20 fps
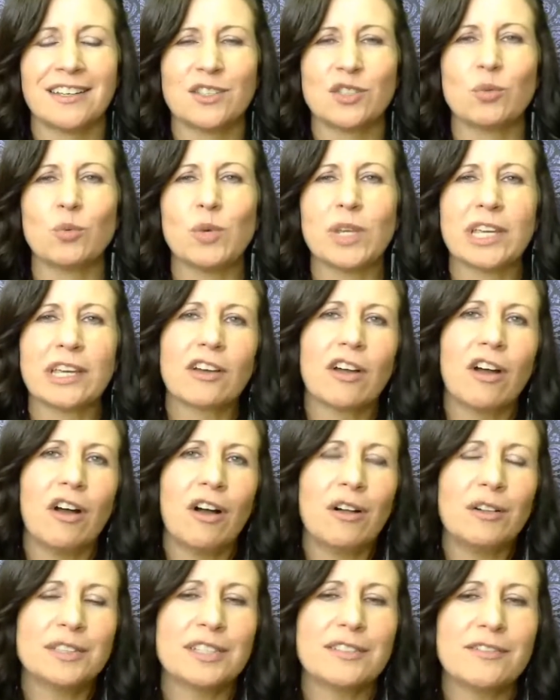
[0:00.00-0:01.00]
So we can
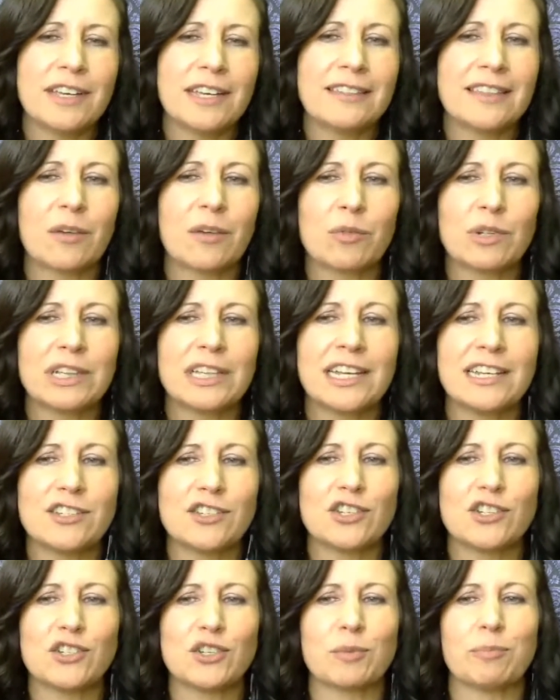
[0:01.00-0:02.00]
cultivate that
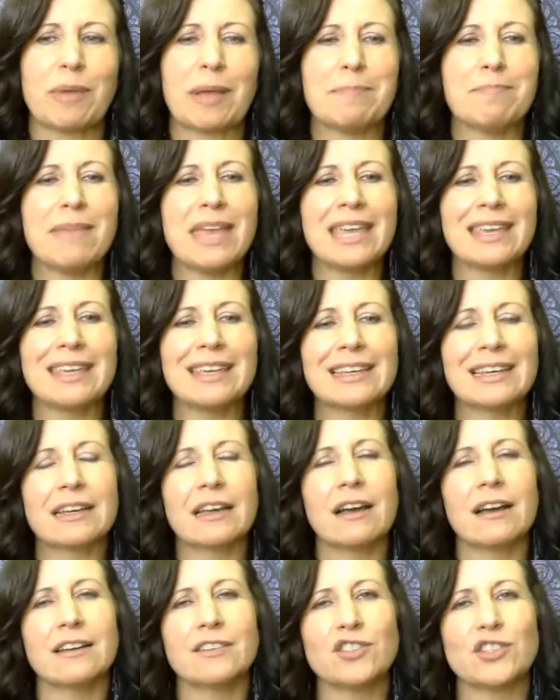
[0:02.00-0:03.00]
relationship by making a
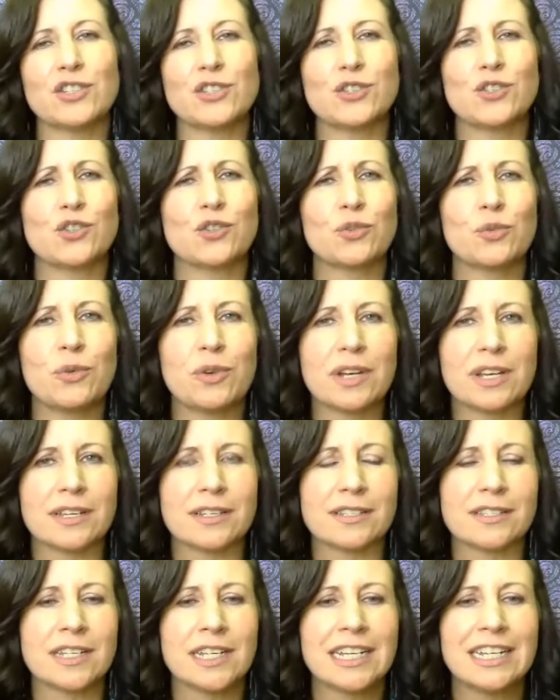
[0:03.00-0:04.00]
conscious
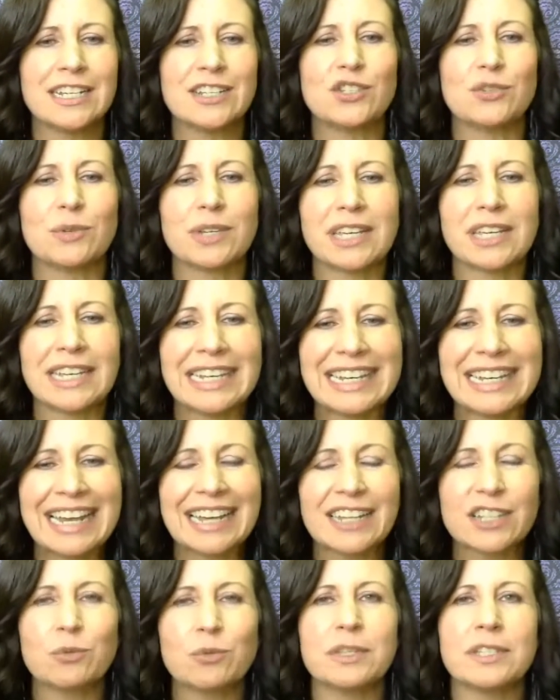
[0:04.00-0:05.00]
choice to
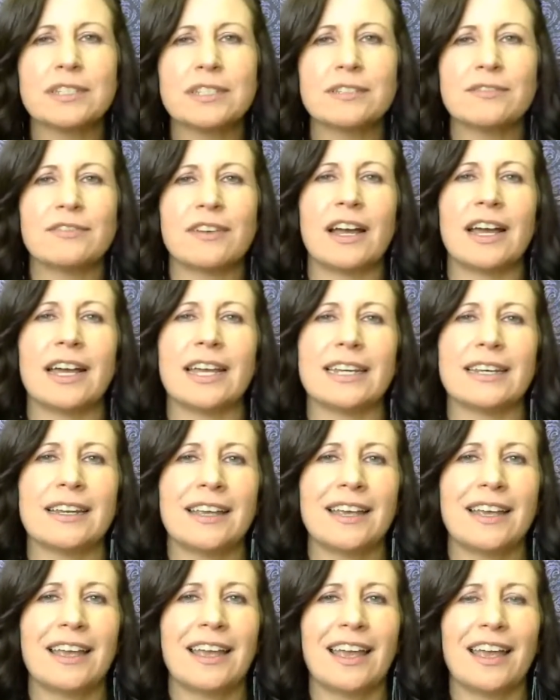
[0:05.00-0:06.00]
connect with the
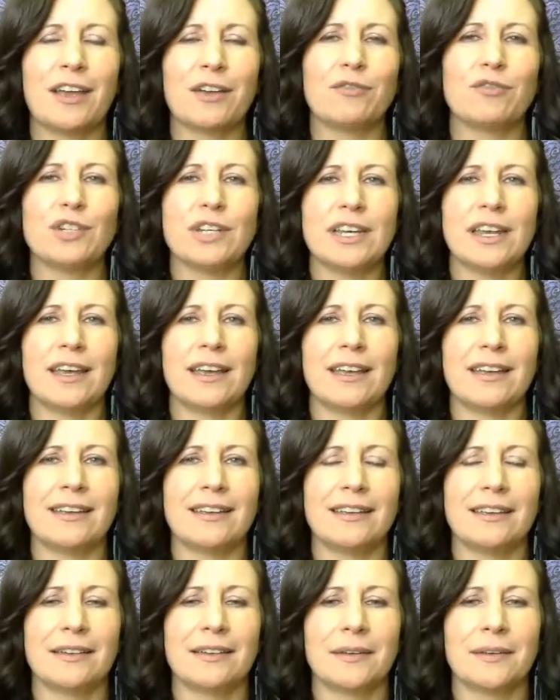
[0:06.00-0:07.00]
divine every
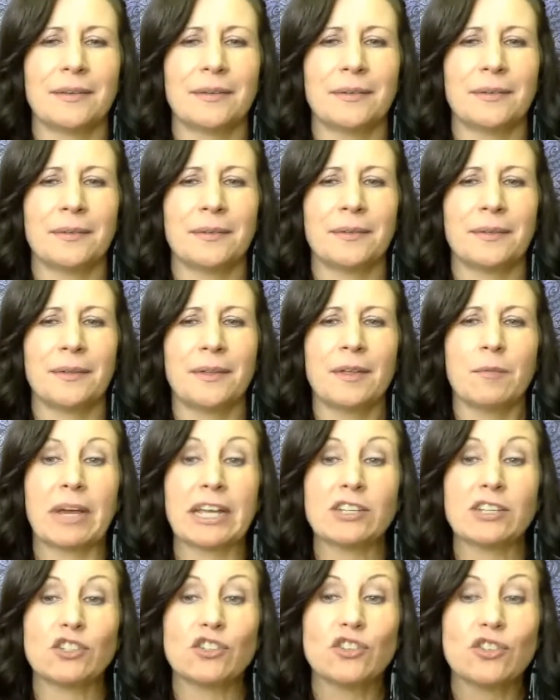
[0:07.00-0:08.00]
day,
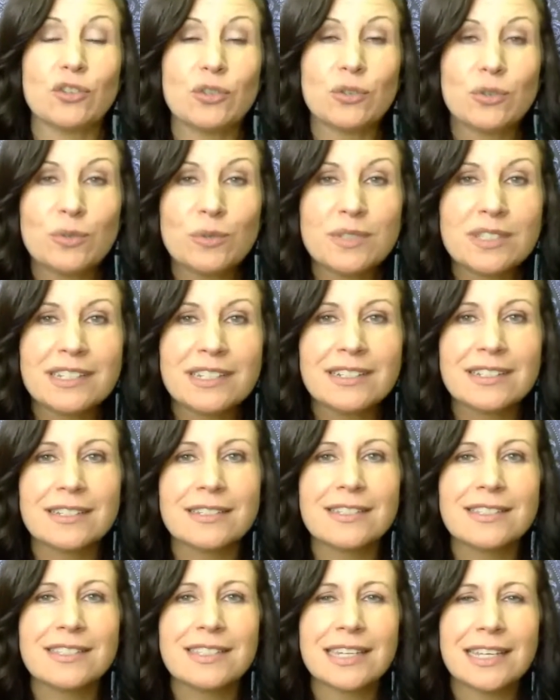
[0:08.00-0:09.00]
by choosing
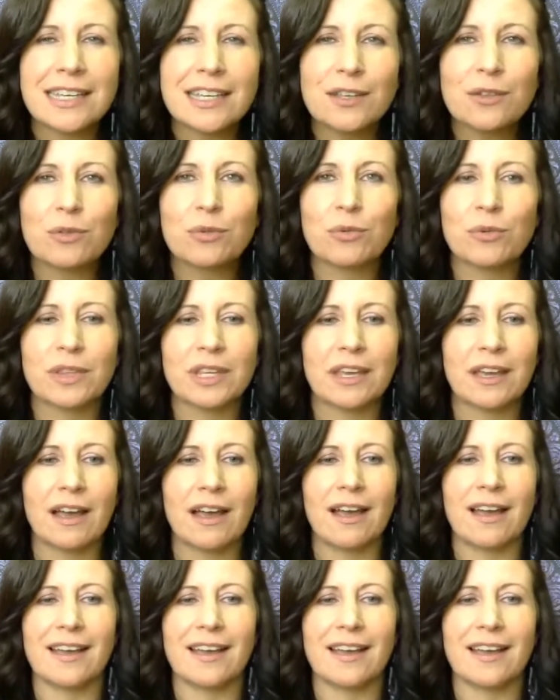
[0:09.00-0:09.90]
to see through the